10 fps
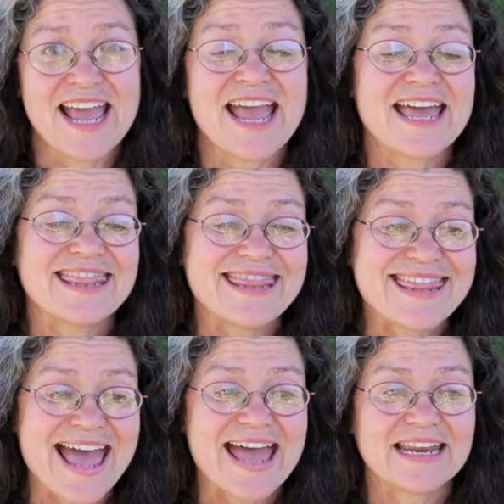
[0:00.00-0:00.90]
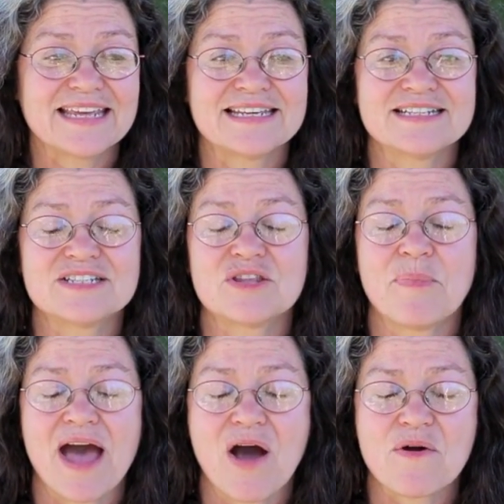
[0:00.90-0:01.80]
And that is the
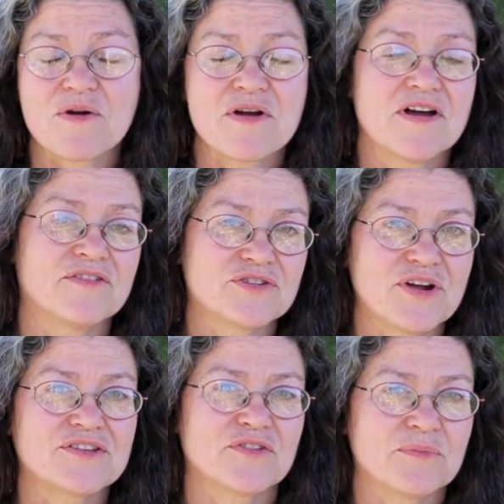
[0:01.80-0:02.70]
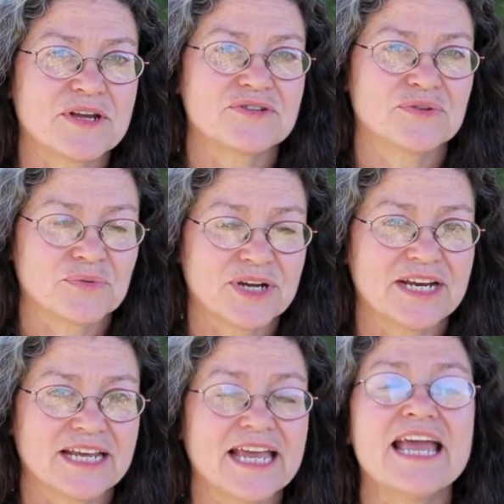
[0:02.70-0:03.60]
power of a transformational
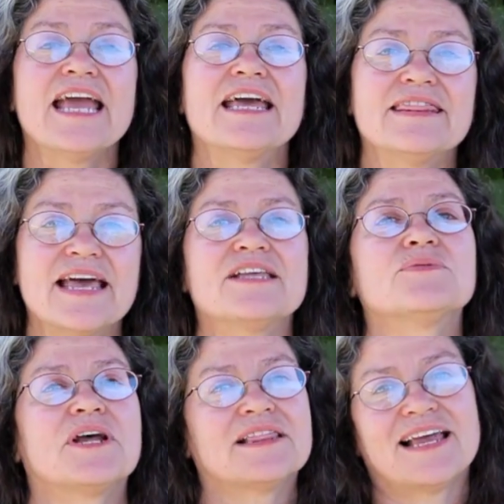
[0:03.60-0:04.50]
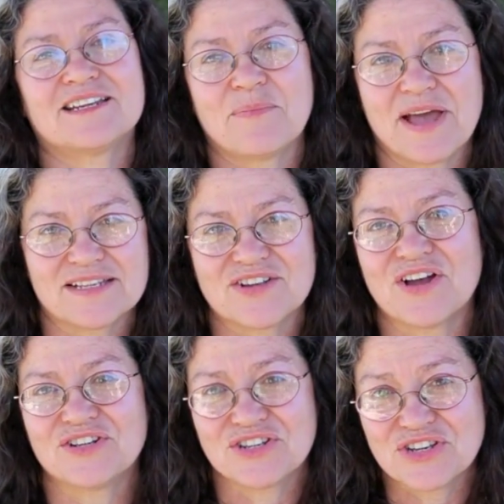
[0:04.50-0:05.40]
reading, and that's what I'd like to pass
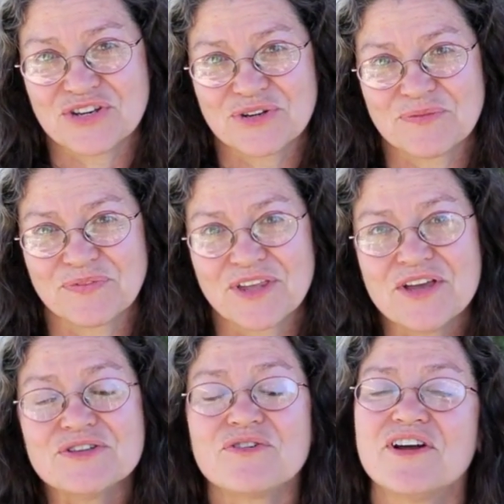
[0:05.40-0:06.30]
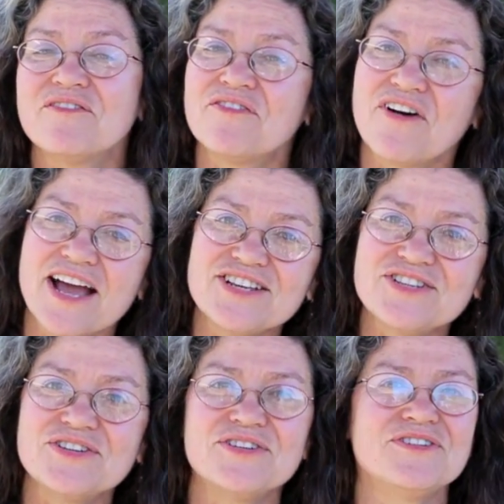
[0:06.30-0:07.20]
on to you. So I
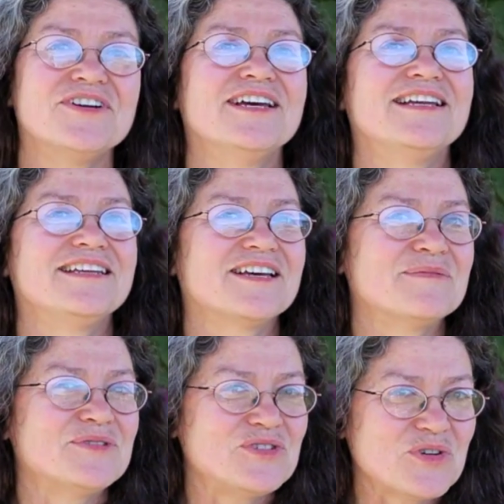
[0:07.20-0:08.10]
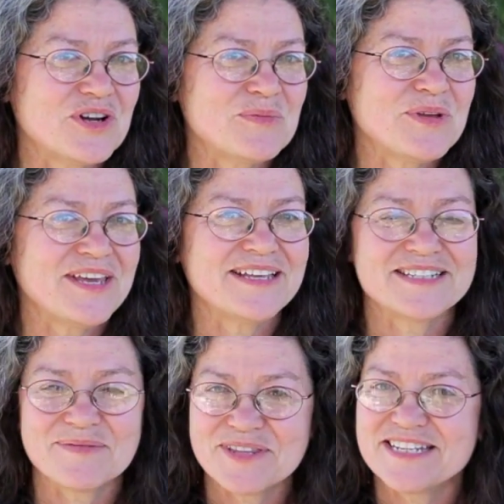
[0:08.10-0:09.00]
invite you to come join me in
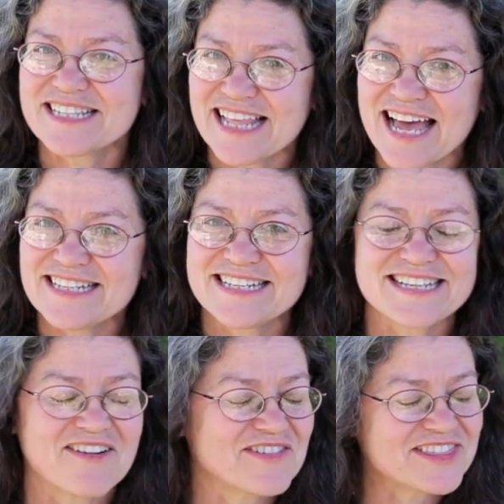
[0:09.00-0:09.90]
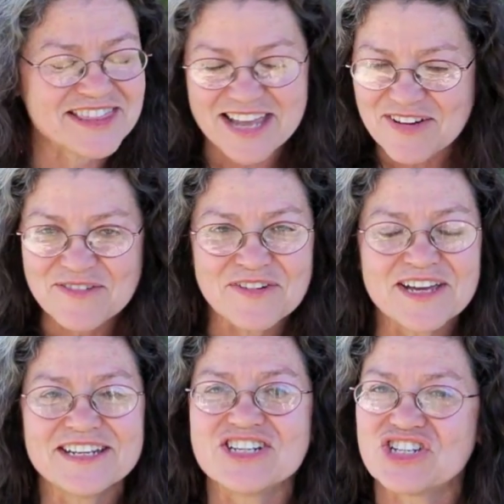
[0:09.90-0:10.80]
some of these classes. I would love
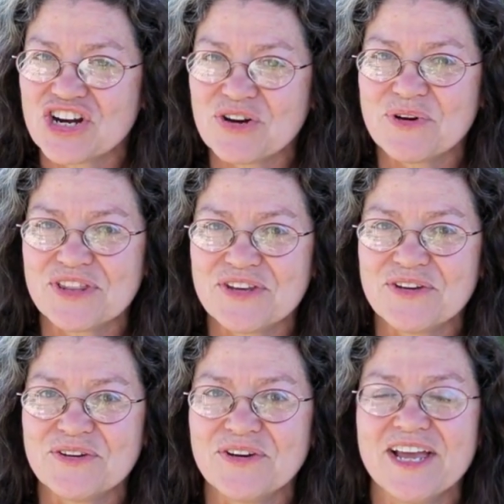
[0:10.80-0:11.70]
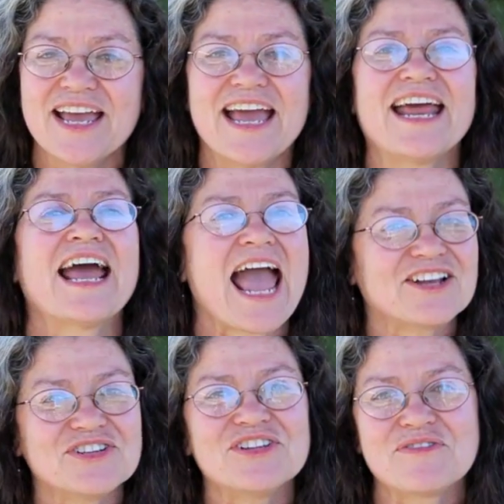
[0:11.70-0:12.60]
to share with you, and I
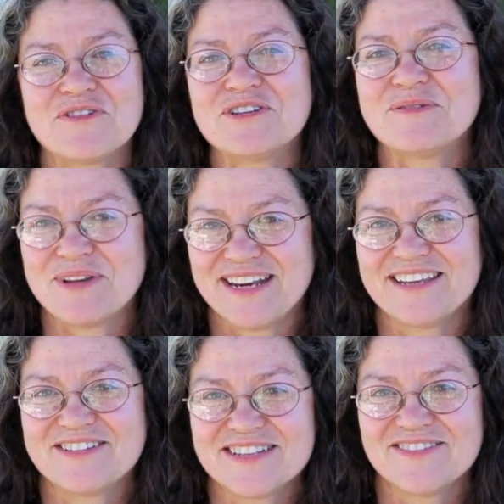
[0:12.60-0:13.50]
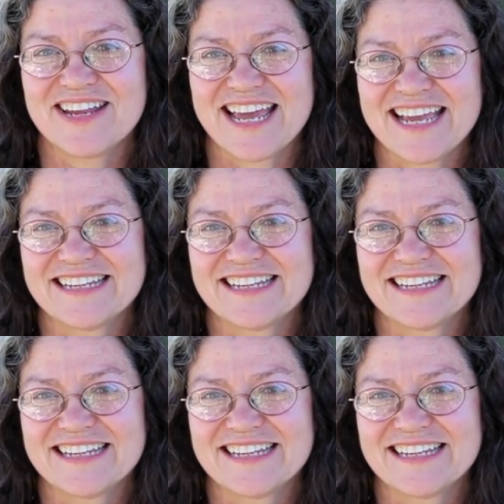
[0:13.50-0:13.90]
actually look forward to meeting you someday.